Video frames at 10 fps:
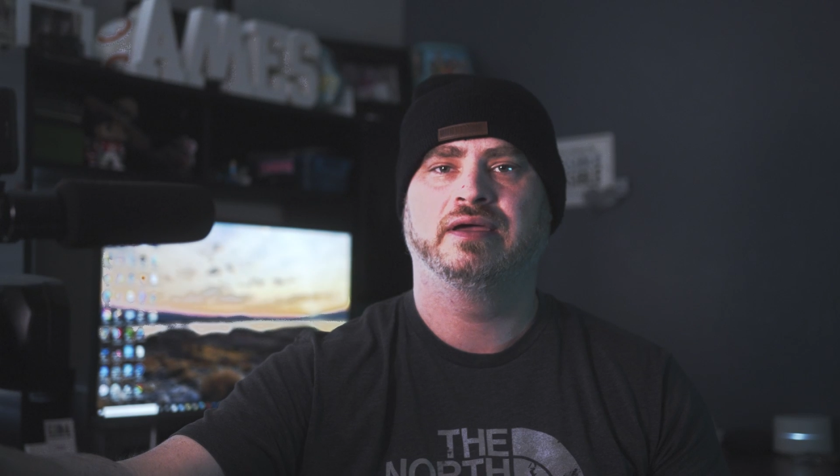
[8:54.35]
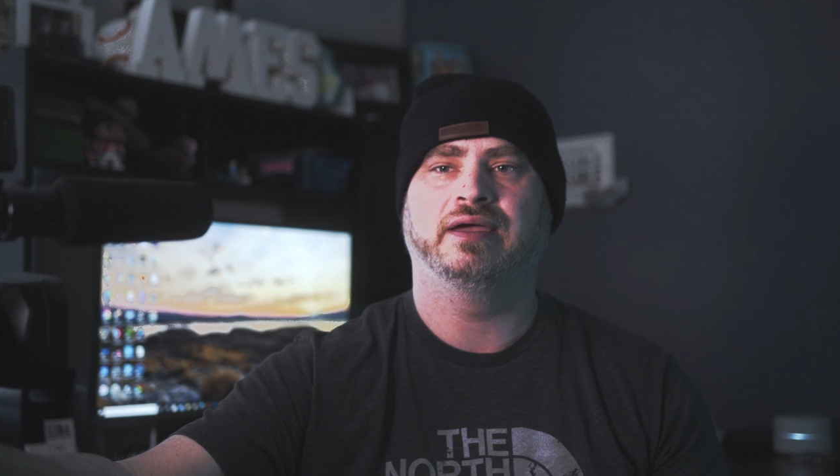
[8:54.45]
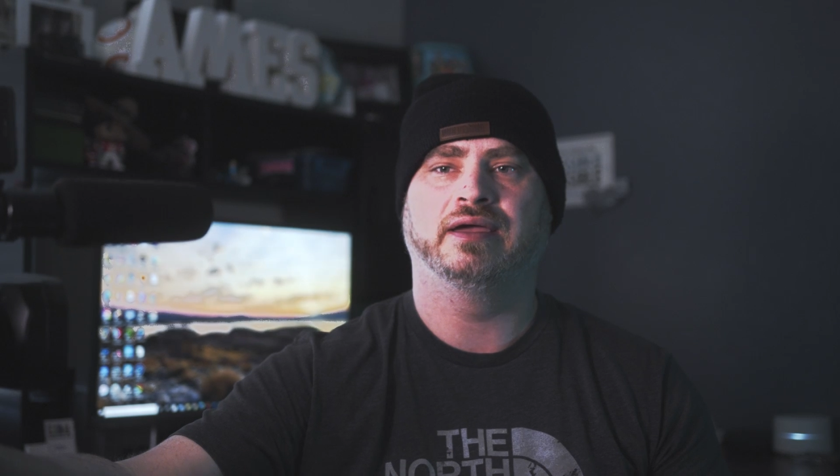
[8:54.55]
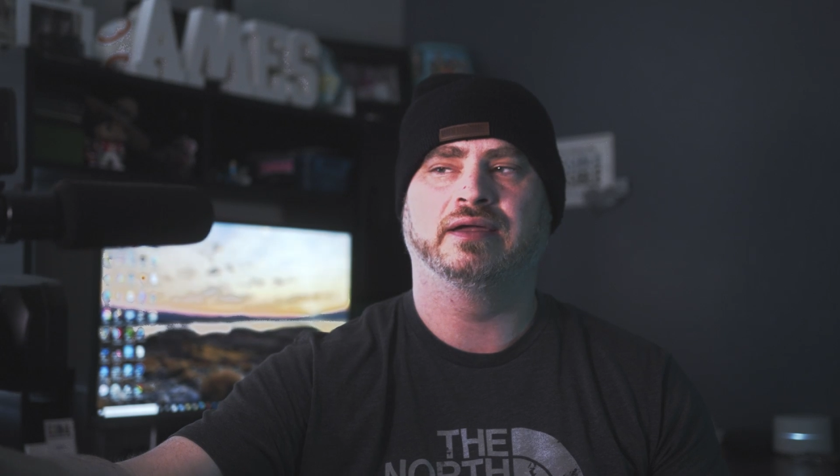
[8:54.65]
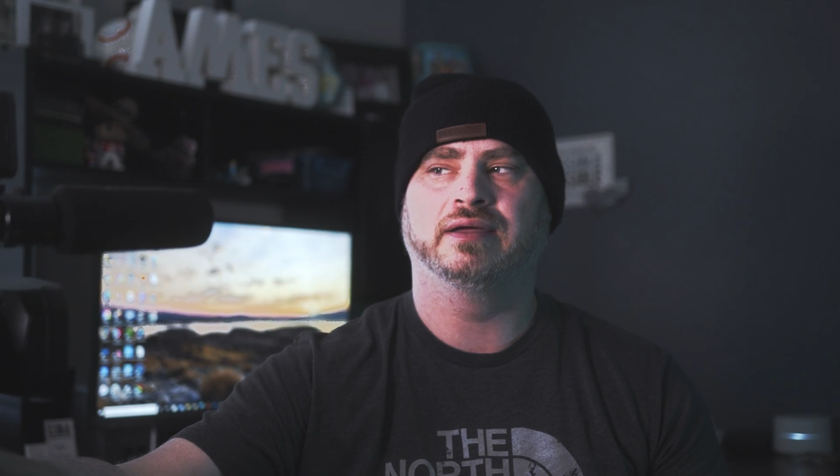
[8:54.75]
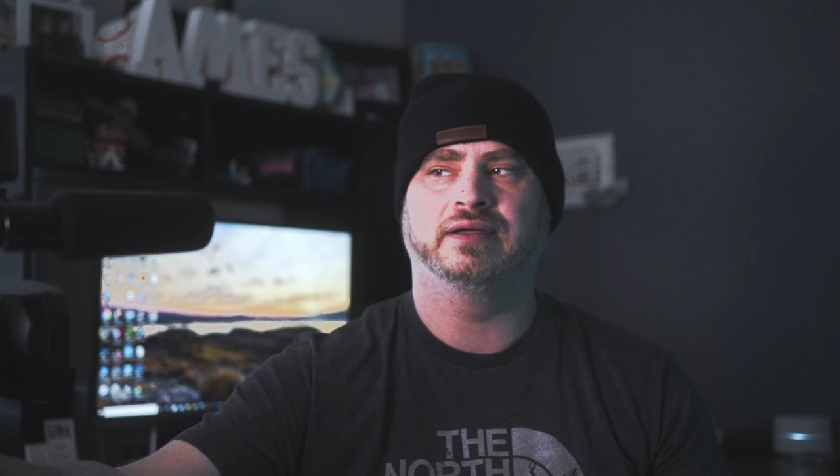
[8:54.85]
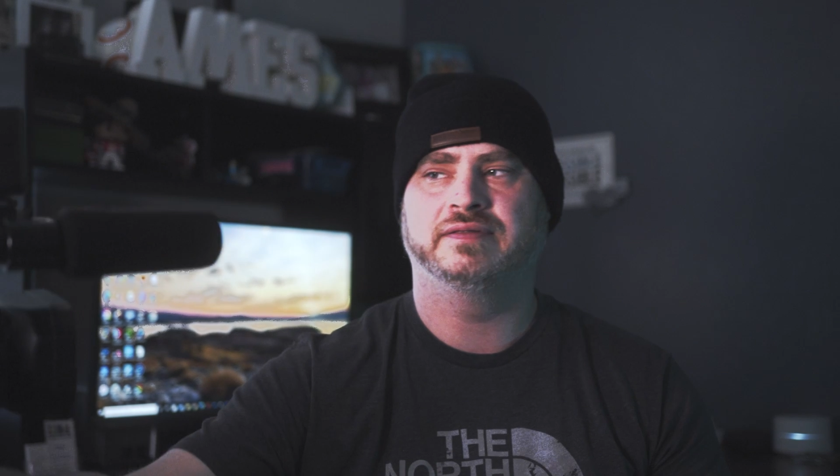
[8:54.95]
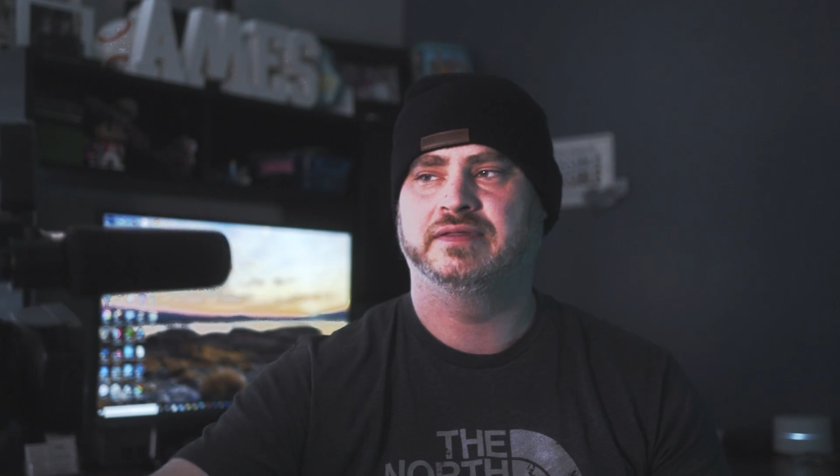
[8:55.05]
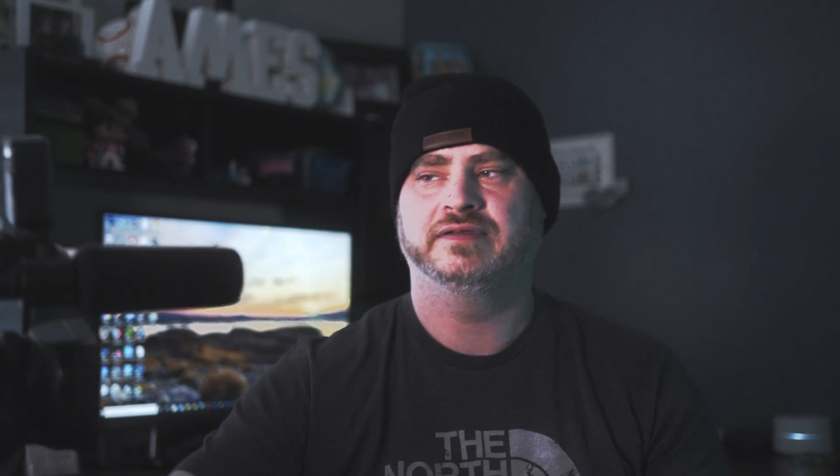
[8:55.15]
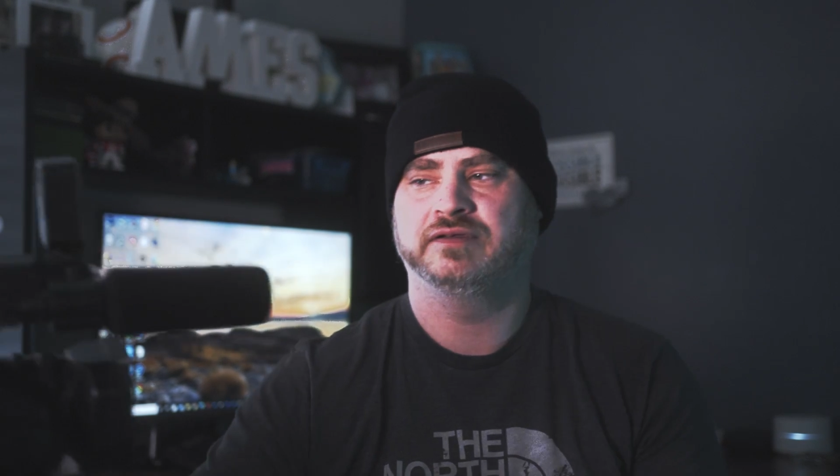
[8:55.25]

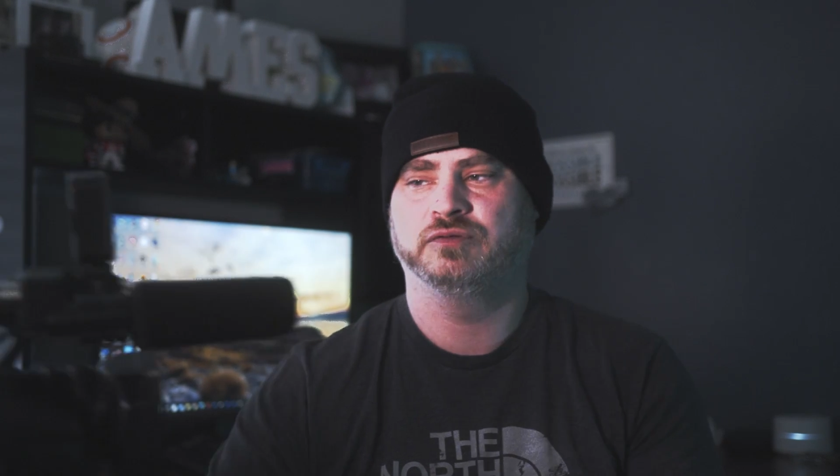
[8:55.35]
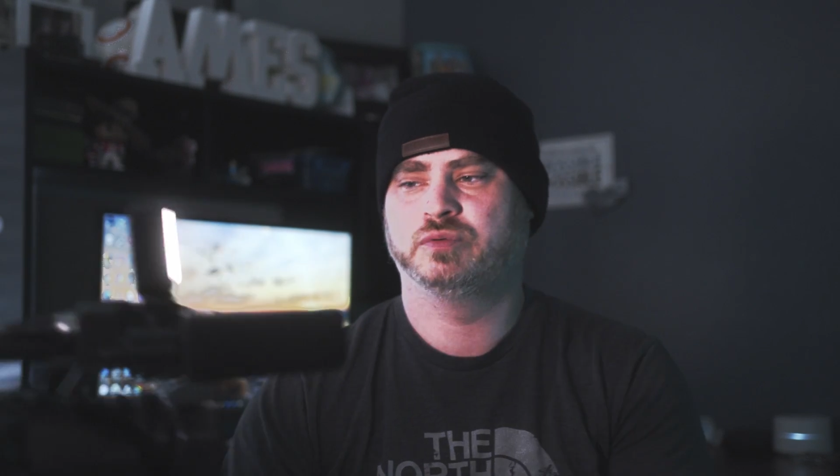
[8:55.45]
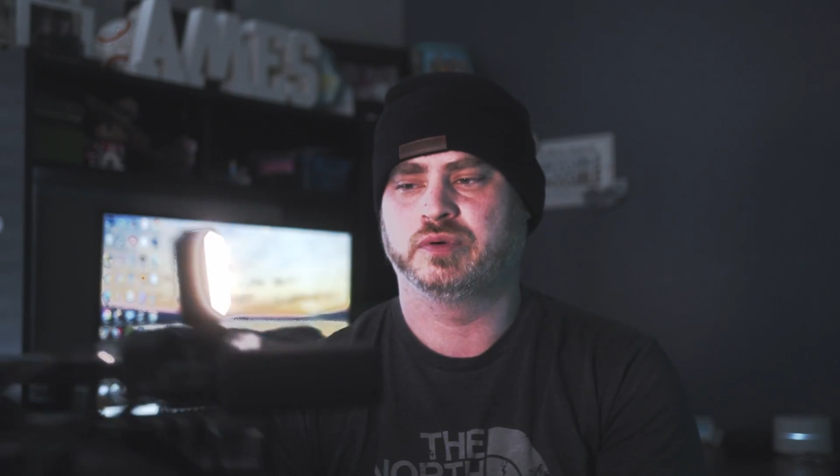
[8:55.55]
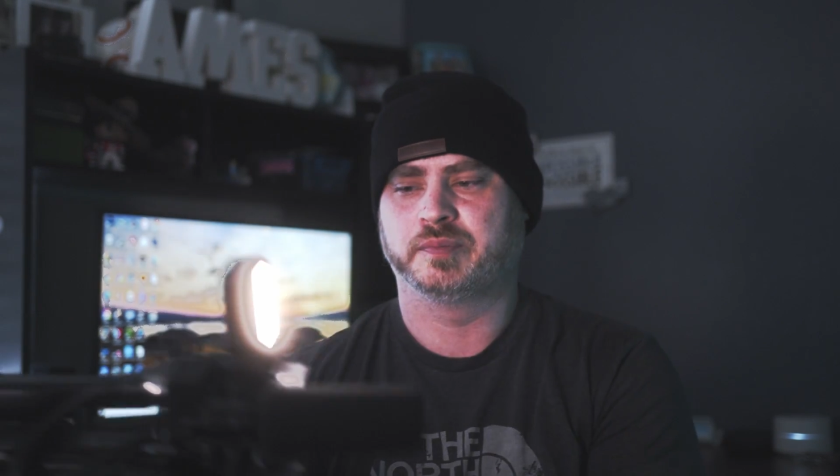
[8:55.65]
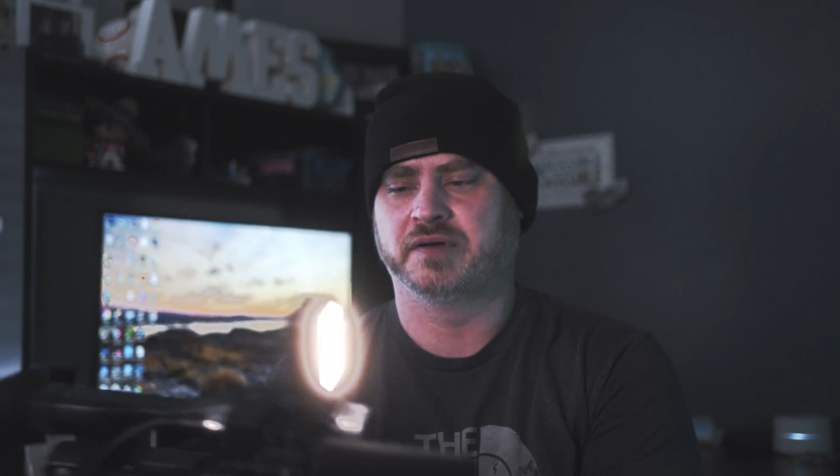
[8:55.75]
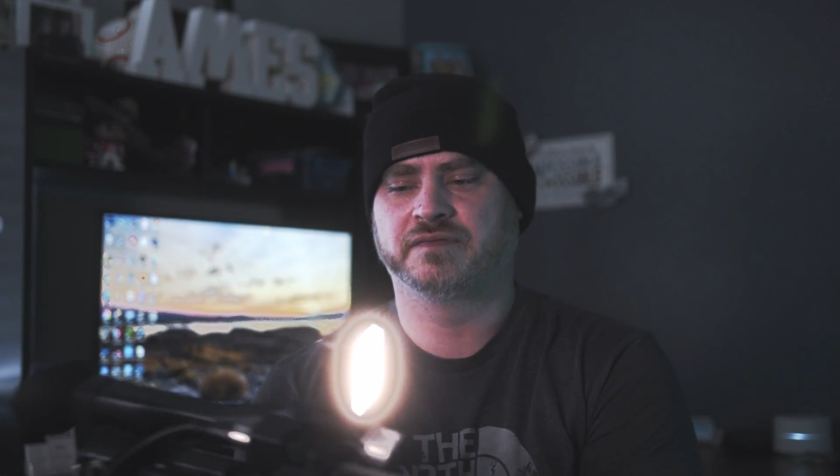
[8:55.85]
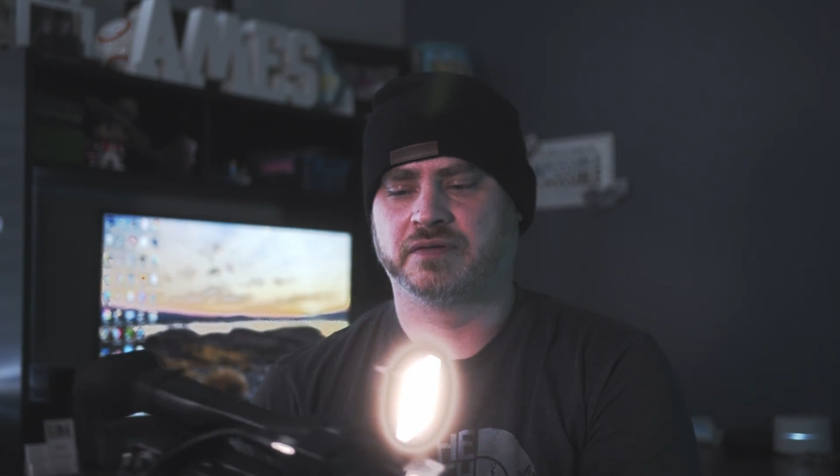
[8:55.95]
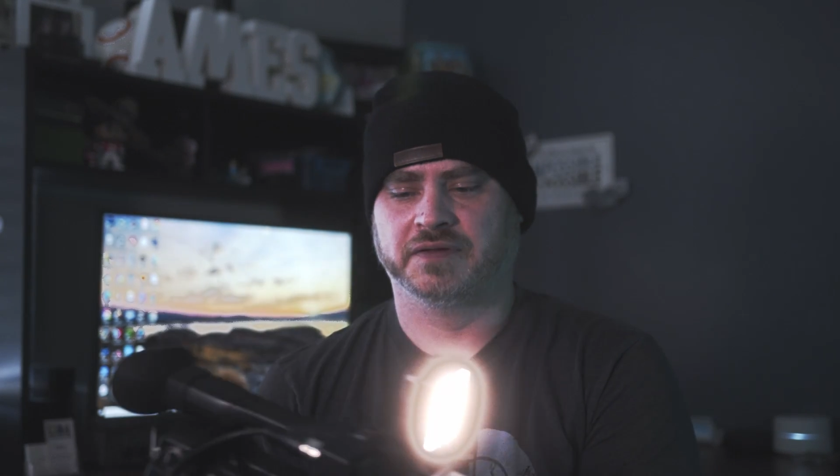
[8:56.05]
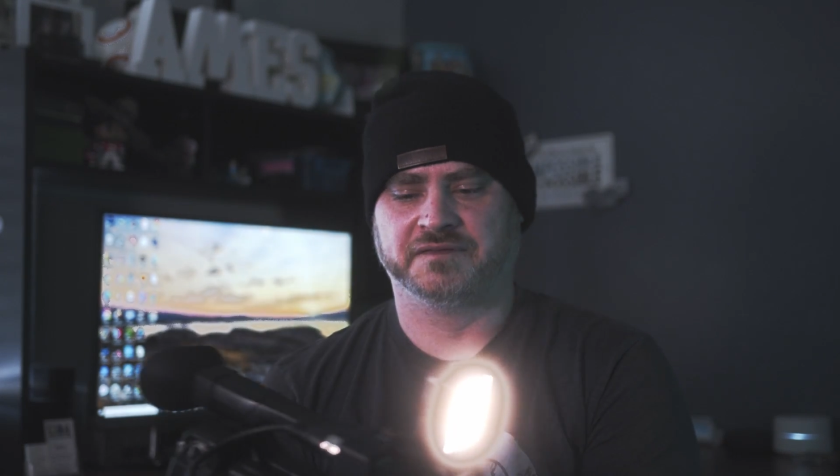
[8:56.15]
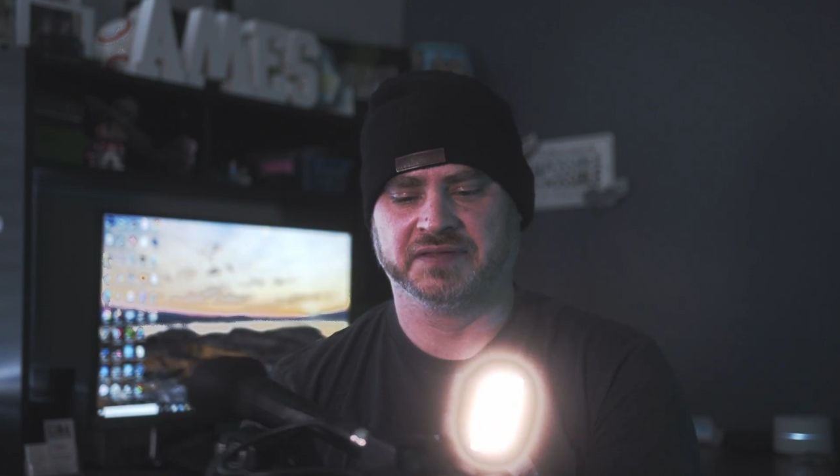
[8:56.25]
And these things would work
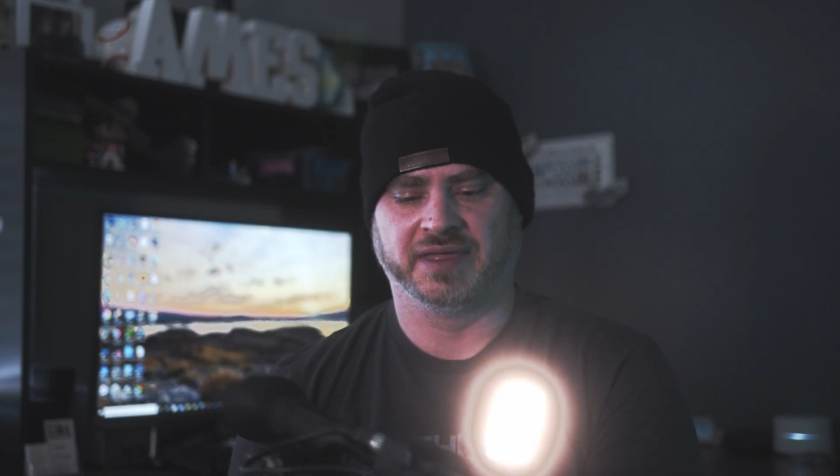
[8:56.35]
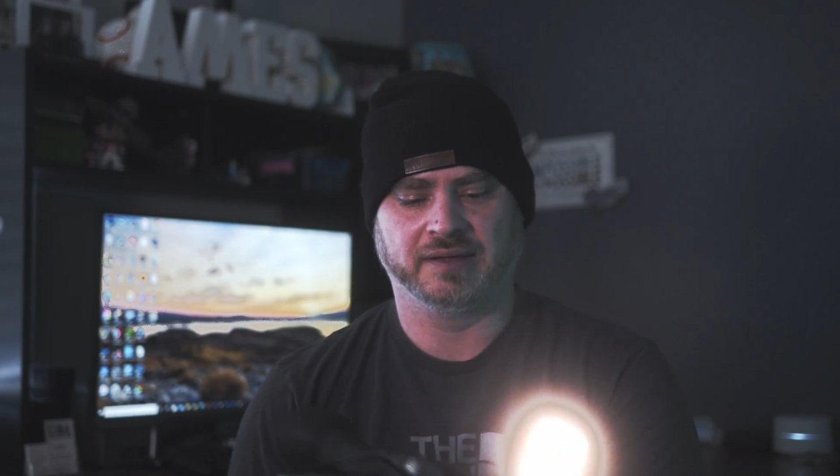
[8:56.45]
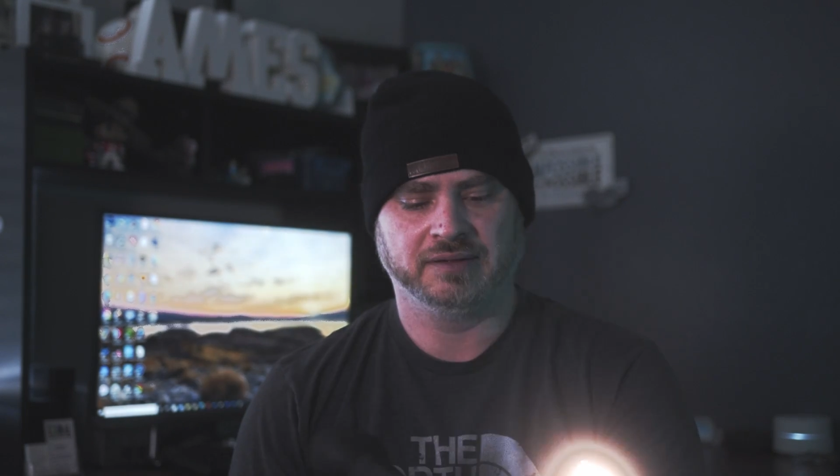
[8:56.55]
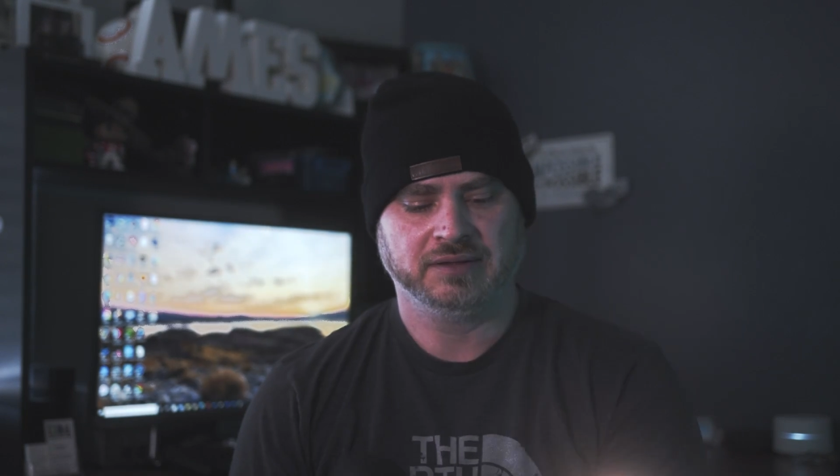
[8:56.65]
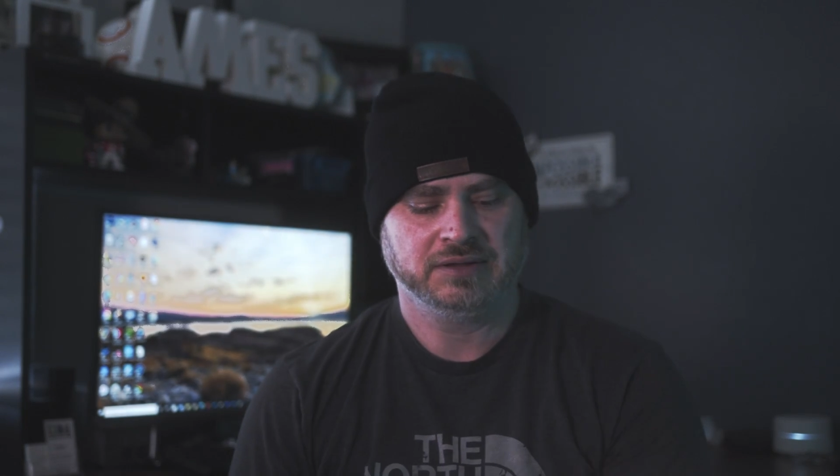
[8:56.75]
perfectly for that.